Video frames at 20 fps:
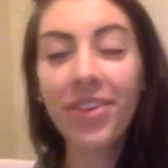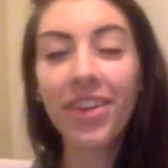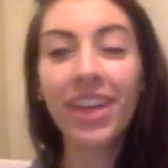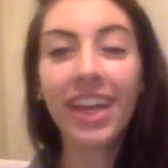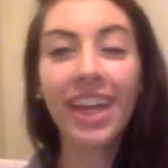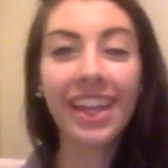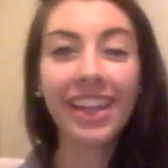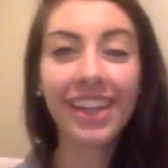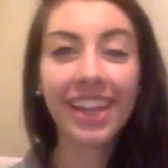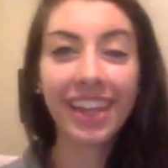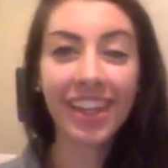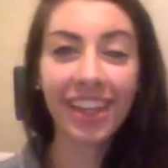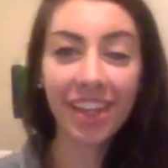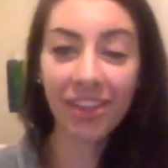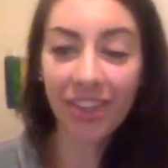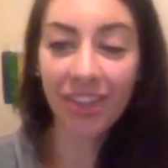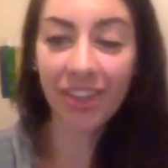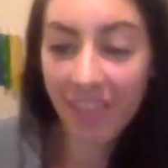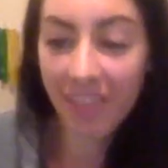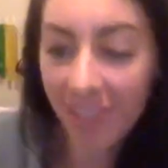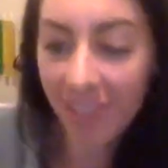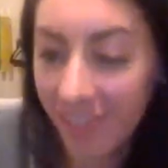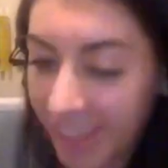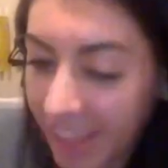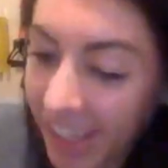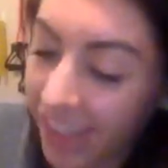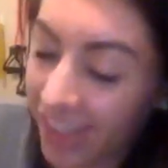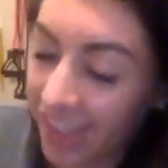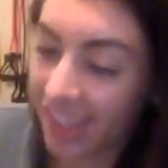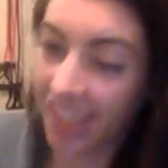Well, and like
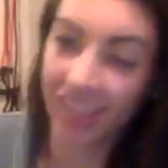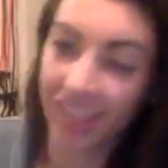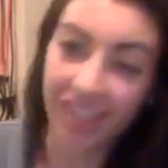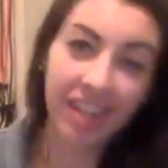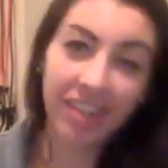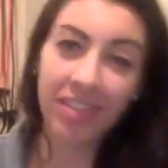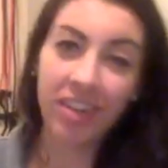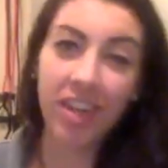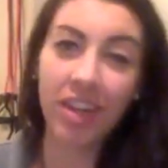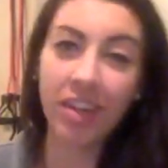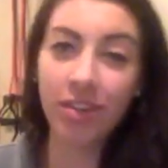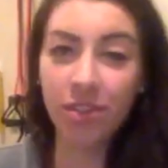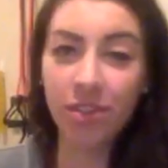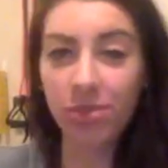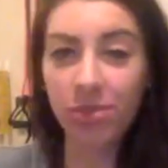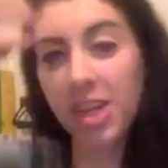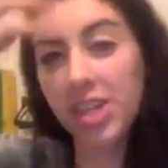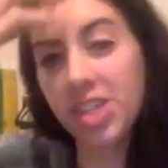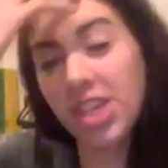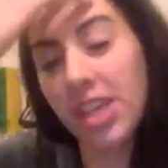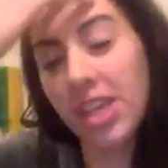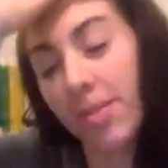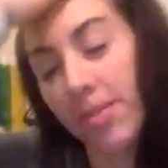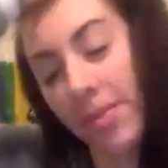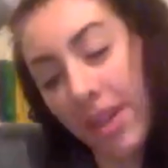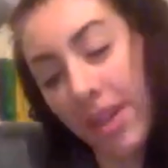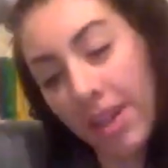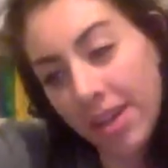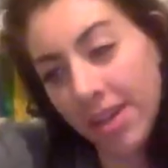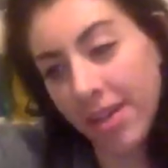you said, you never know who's
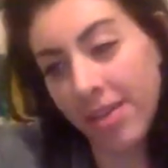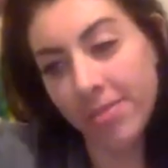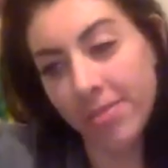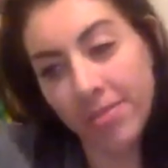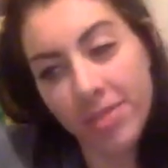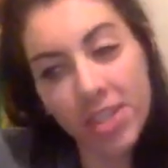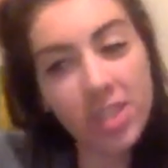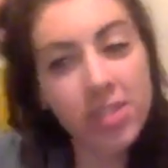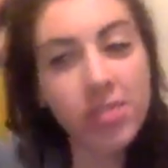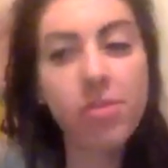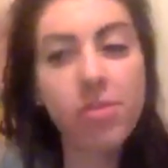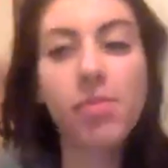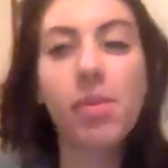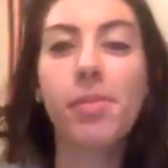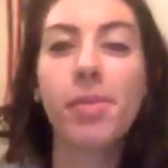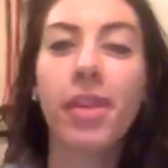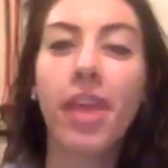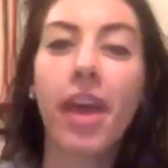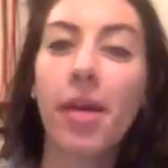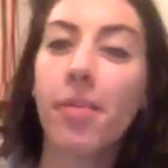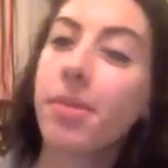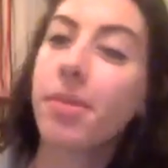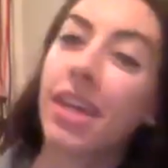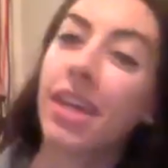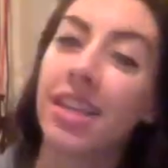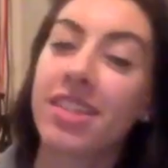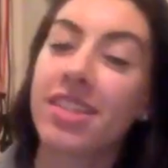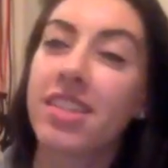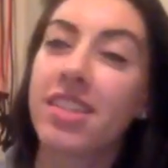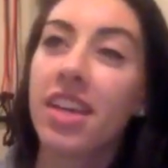watching. Just remember that,
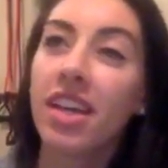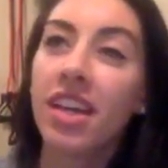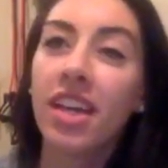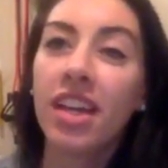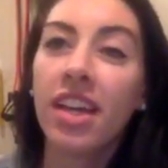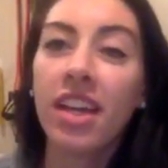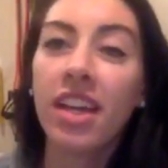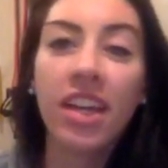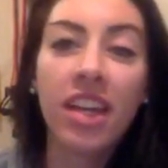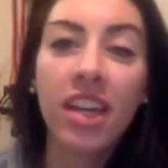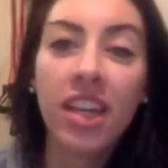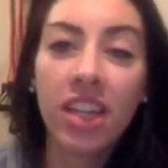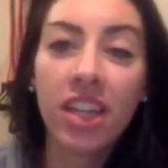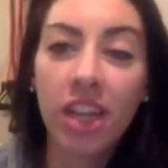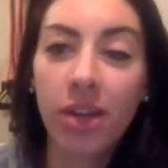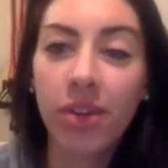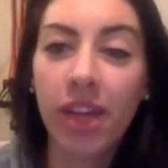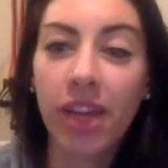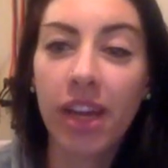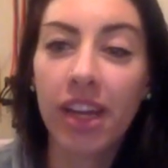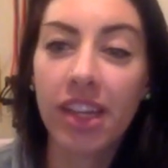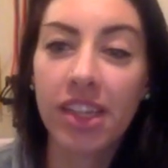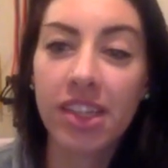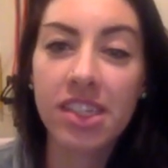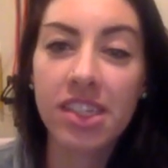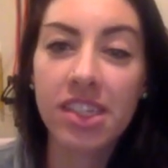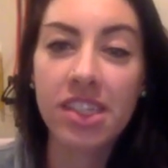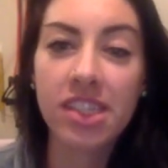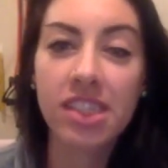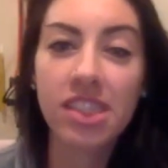because that
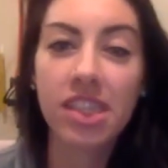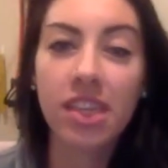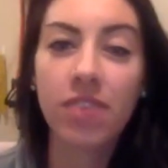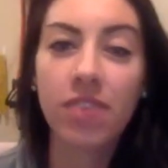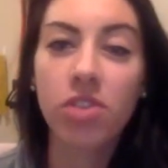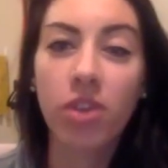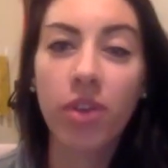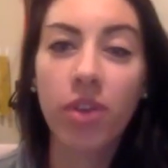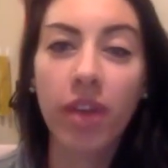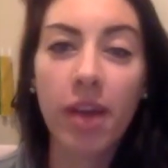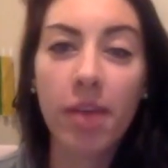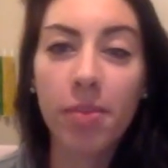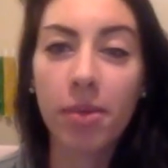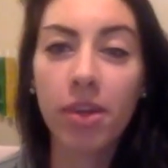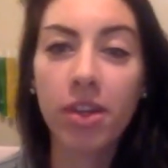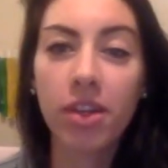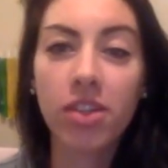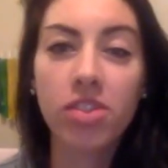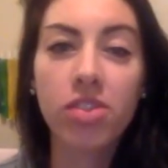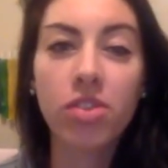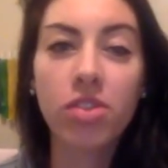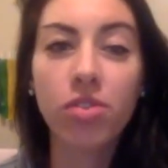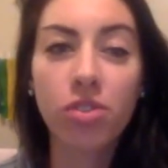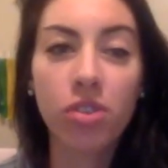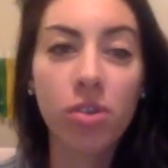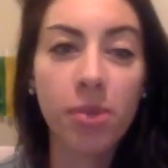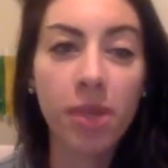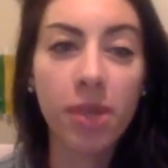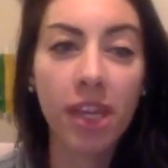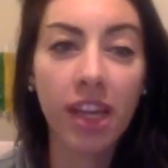consistency of showing up, your
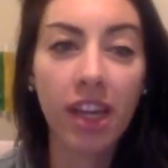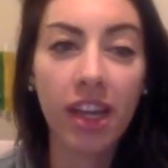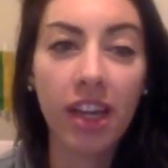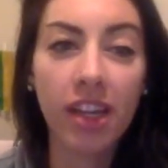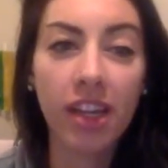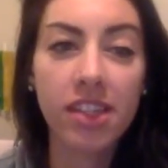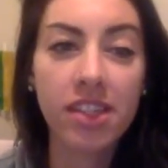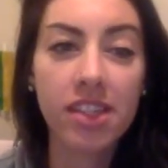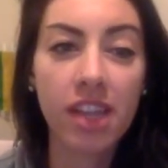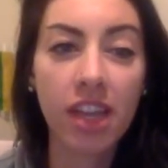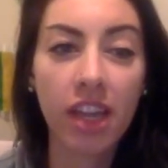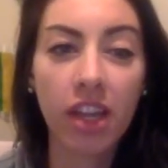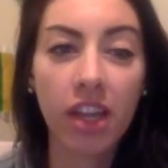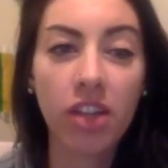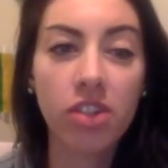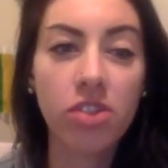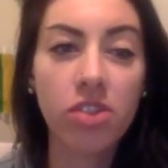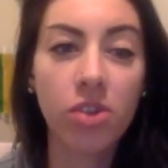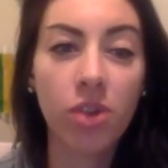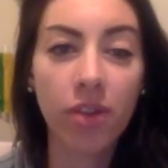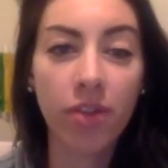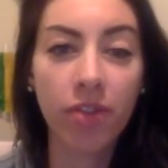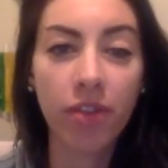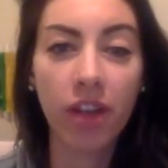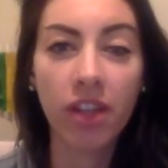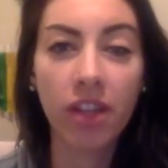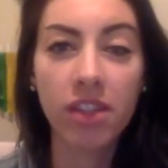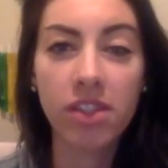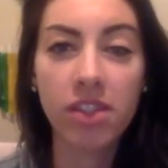social media is like your storefront.